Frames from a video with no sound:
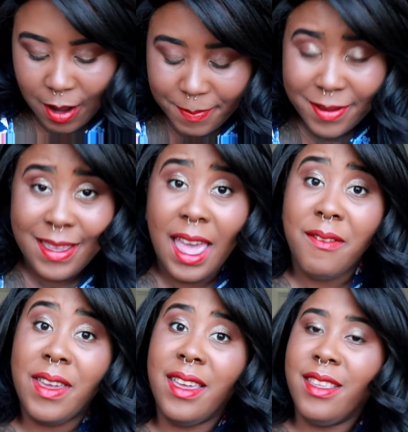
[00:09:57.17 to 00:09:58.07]
drop. It's
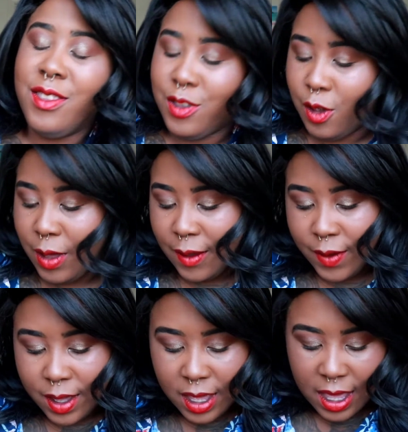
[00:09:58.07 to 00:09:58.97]
heavy. It's so
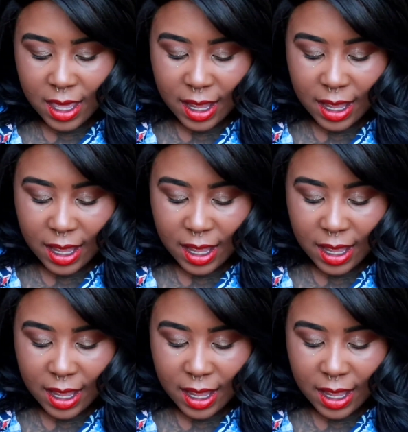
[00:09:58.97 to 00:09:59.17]
heavy.